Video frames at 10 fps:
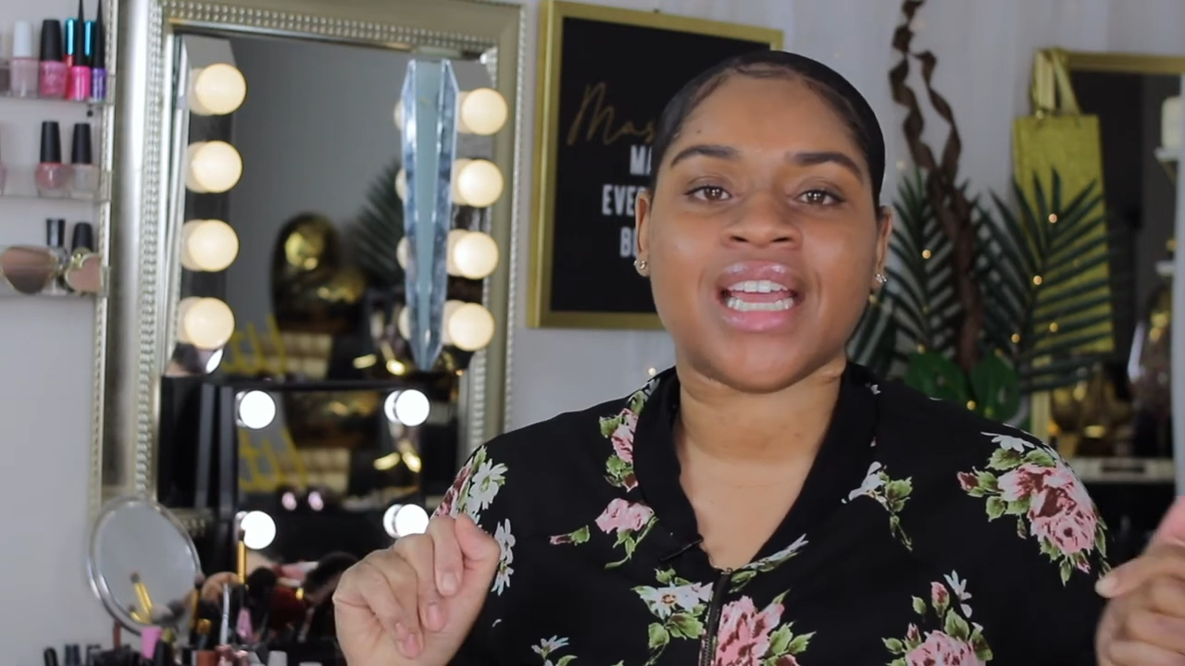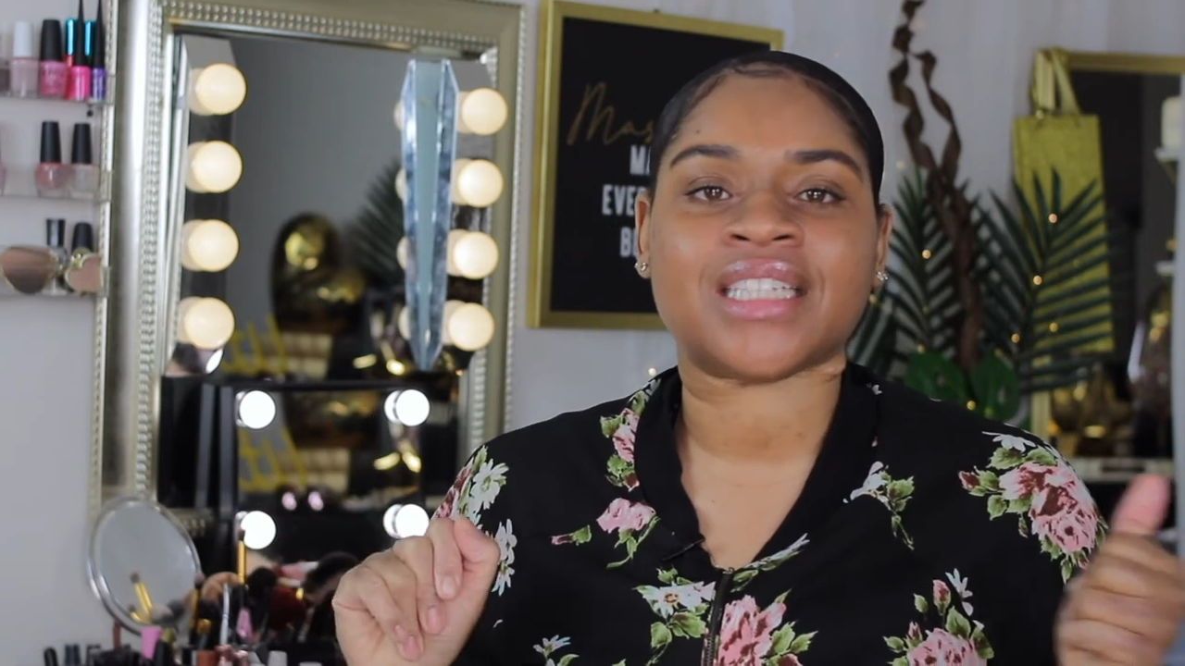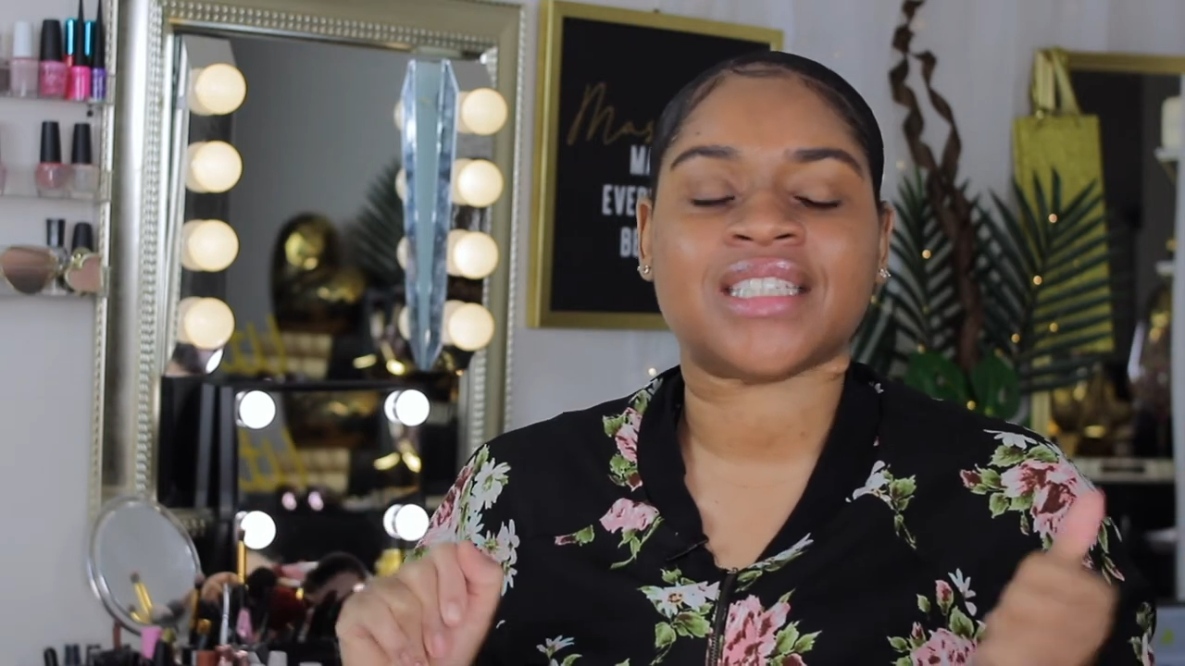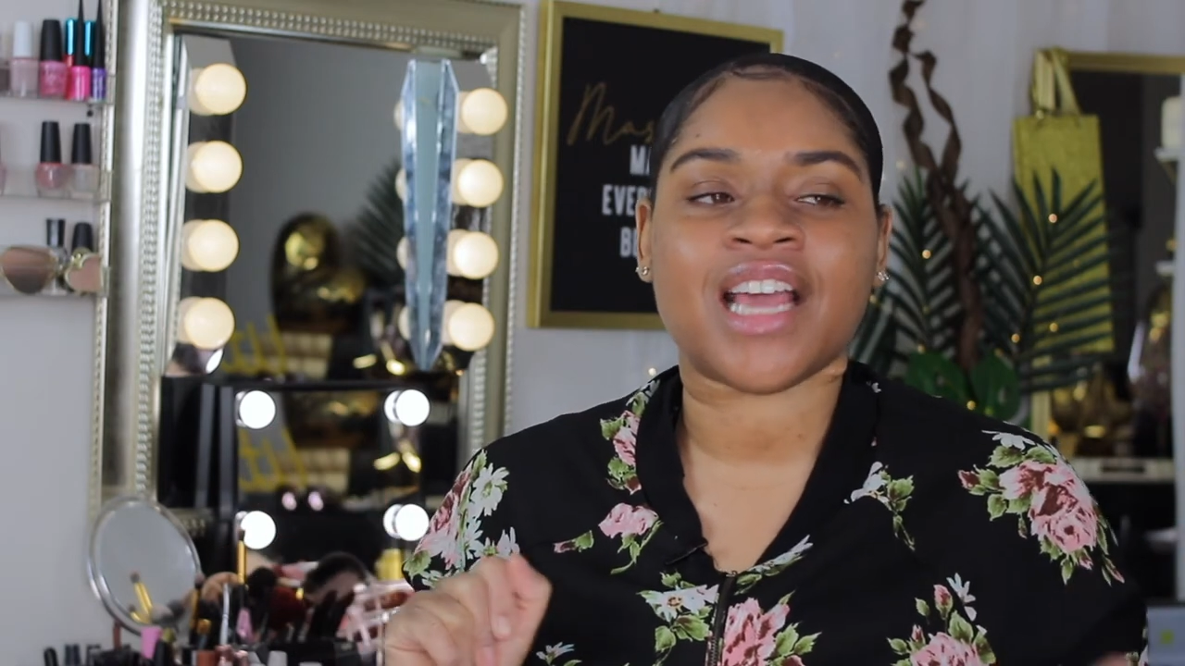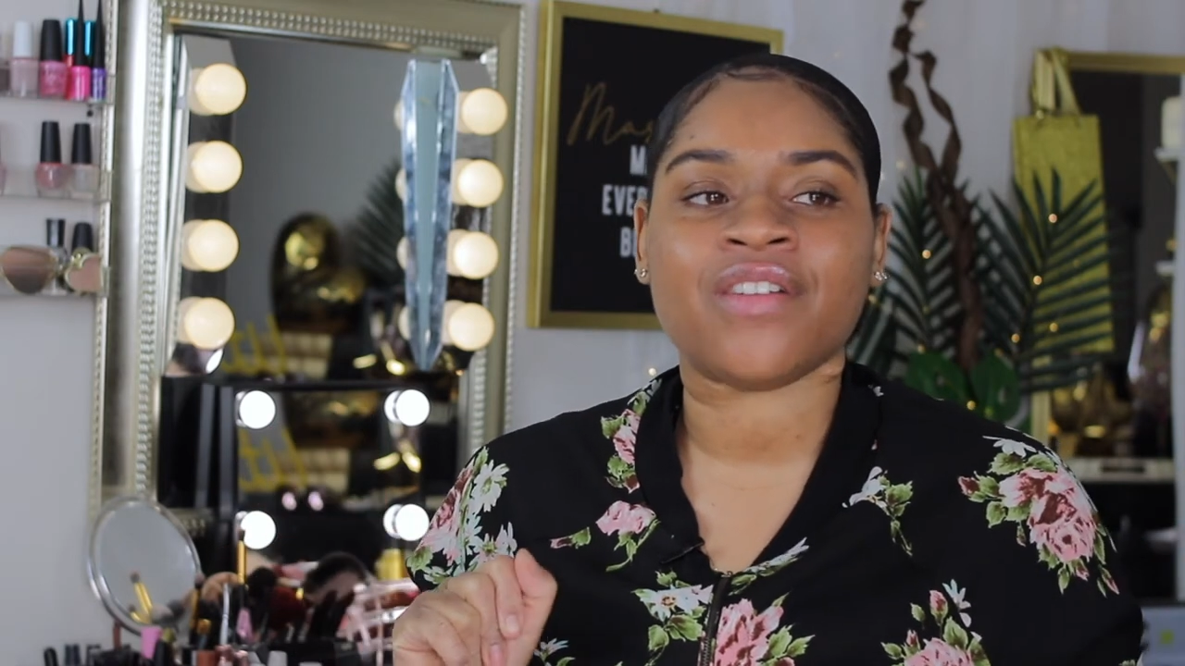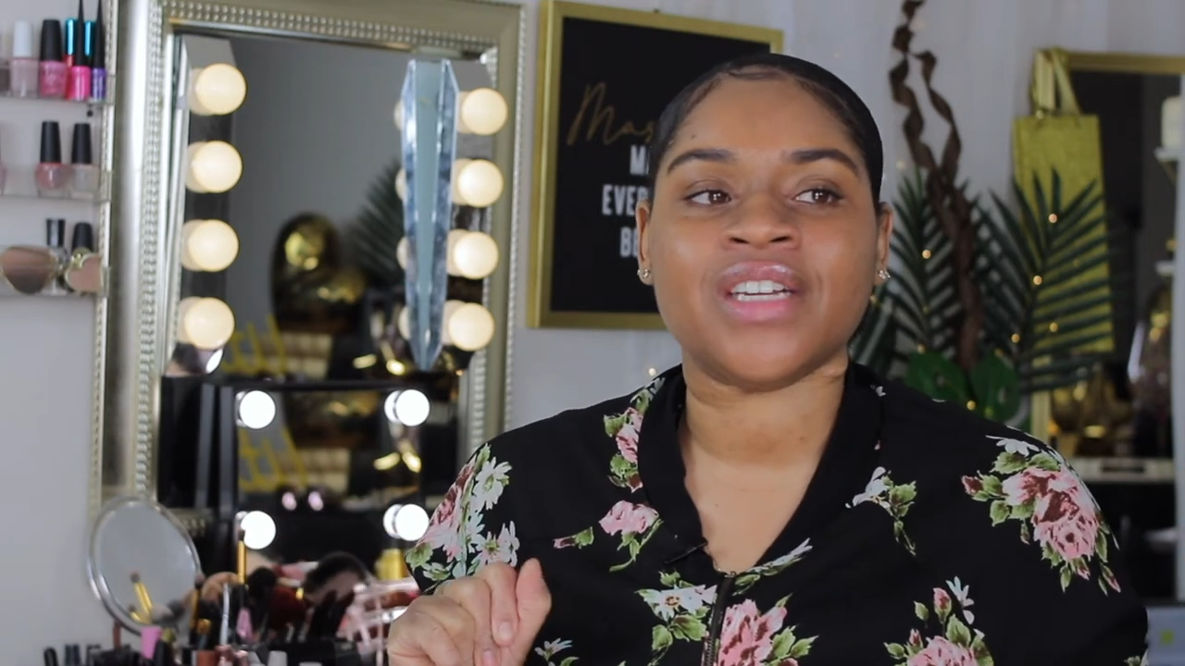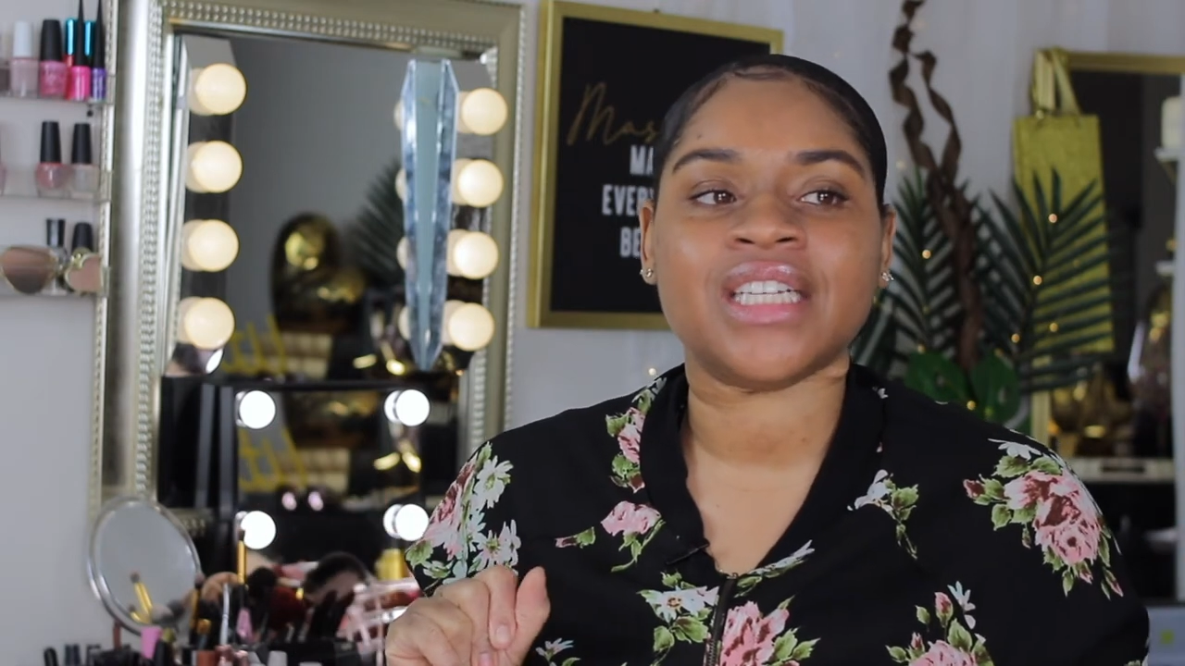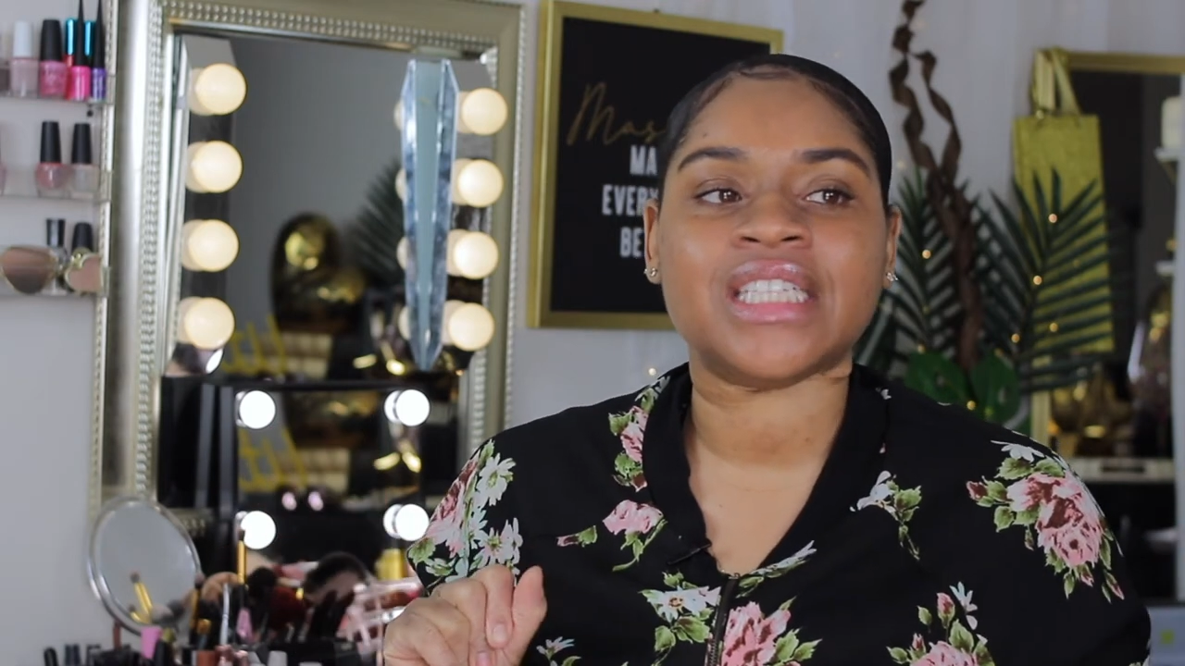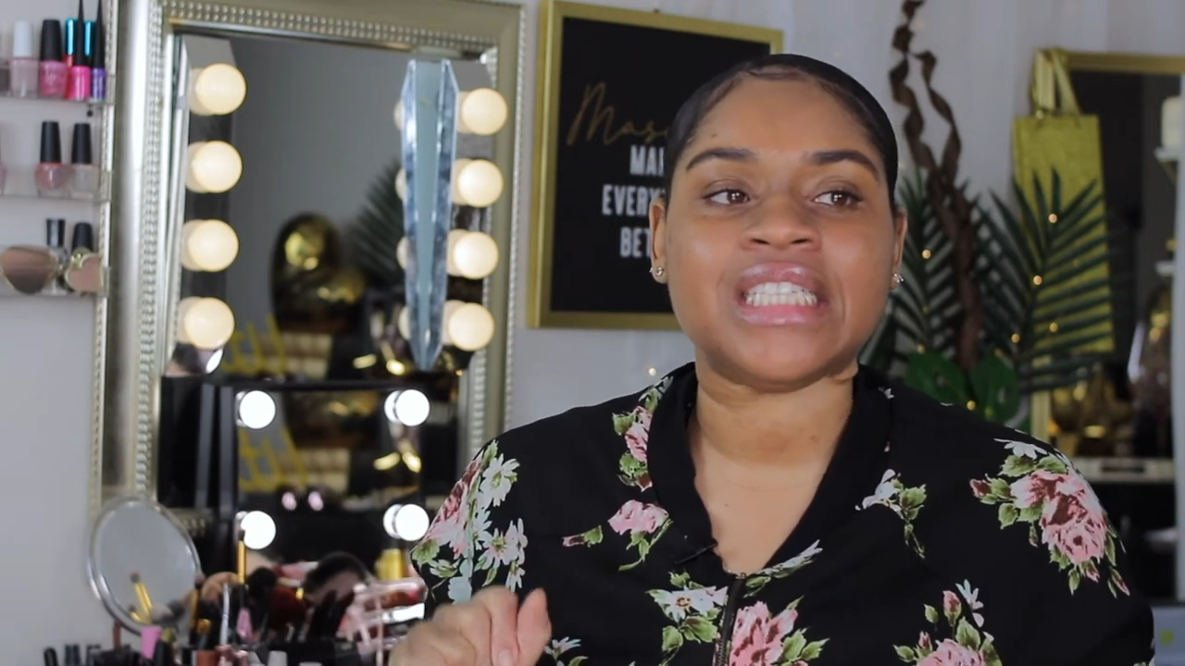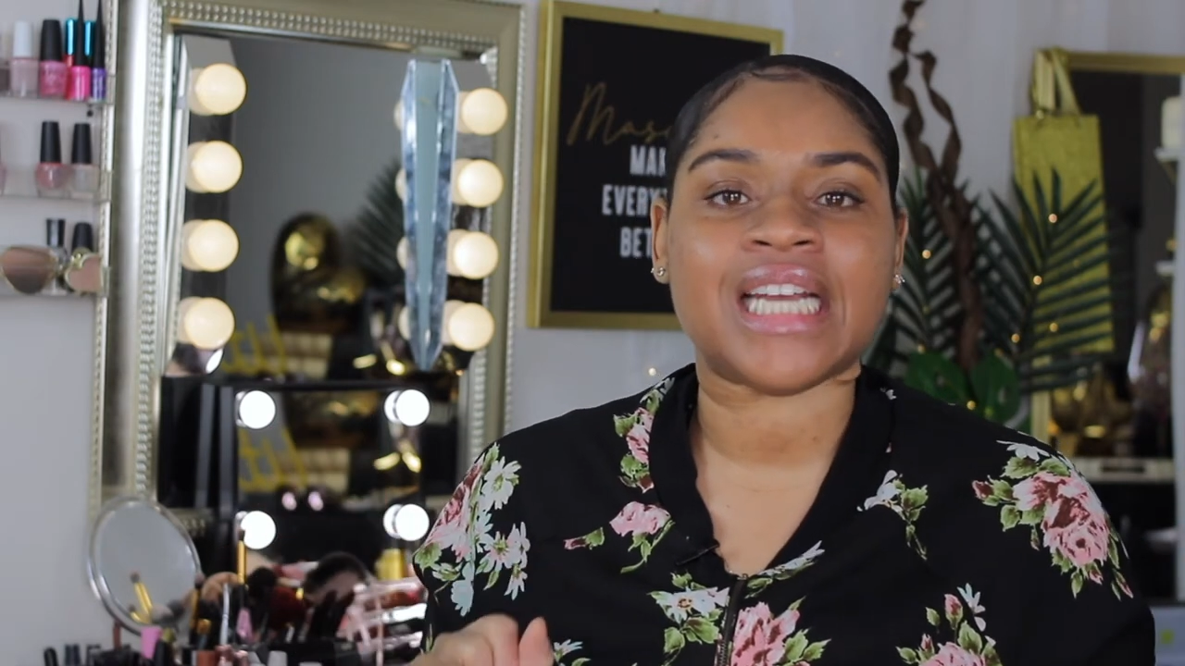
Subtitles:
It's definitely